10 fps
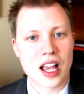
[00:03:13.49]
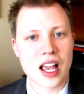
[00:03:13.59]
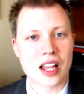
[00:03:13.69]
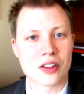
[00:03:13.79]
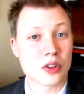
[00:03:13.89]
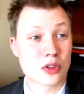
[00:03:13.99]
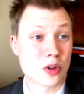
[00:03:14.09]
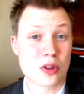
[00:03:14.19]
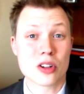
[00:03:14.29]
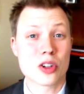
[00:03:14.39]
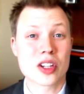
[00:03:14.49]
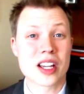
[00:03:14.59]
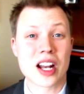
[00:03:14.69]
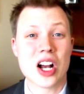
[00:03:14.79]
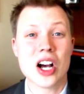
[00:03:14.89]
And so they're
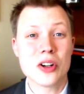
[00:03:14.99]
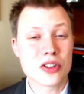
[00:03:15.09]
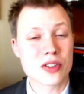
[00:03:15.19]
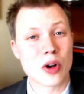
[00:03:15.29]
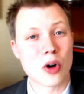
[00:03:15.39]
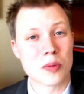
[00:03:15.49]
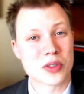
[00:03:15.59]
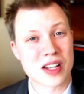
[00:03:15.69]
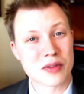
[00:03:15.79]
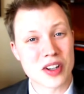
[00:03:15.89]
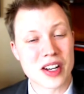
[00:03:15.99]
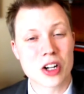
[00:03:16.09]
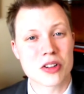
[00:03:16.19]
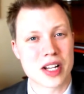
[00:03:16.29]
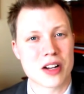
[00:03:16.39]
looking at hundreds of homes and they have to
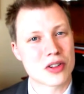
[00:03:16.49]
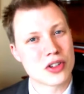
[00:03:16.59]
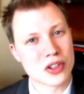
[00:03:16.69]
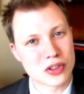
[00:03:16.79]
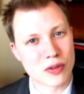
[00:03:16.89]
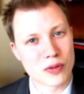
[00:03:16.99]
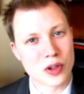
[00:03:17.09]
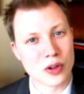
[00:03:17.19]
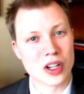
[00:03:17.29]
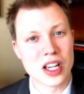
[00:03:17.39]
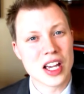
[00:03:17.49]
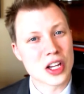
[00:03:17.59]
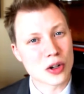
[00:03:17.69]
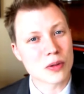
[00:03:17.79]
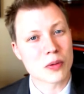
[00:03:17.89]
narrow it down to just a few.
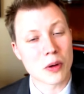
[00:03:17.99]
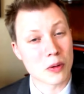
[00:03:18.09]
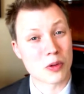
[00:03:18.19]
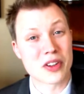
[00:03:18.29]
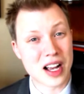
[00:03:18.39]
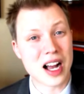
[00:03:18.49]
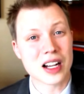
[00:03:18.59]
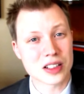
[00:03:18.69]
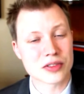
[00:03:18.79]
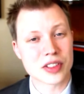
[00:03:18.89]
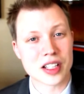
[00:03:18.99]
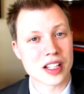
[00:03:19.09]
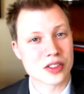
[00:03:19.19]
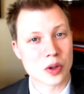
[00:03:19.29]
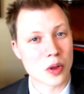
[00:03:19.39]
Your photography
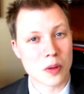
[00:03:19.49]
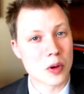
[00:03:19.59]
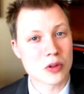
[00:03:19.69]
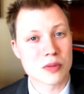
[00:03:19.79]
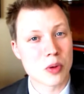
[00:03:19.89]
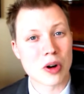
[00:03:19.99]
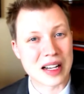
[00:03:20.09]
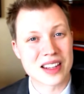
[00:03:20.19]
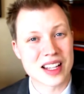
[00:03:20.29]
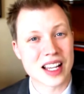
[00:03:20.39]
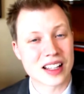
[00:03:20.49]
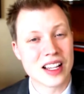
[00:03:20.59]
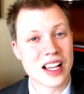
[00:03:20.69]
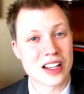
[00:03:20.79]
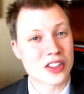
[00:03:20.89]
is the most important thing.
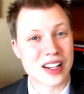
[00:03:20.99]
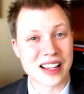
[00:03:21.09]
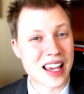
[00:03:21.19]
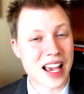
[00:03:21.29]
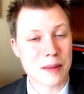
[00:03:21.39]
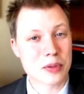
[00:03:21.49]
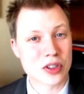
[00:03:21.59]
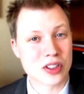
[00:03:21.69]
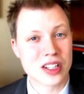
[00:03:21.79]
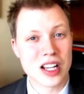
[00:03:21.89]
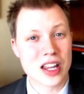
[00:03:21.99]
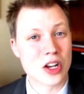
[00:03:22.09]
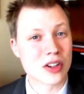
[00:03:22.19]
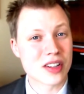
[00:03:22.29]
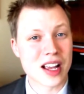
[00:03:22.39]
It's going to capture
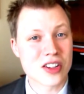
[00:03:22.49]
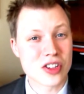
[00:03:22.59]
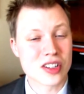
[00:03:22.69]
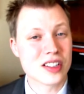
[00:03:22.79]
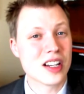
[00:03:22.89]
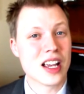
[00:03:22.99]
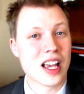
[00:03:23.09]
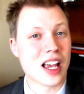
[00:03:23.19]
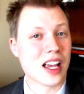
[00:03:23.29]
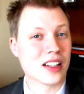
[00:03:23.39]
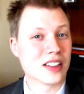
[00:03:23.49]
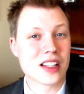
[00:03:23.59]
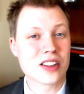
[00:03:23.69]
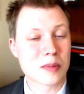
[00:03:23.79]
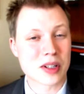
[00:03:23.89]
their attention and
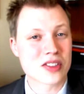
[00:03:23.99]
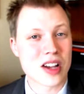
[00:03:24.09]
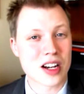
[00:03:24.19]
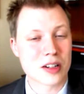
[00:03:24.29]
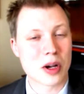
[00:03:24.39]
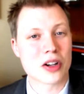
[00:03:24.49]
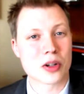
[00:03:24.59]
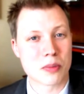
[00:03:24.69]
get them excited about your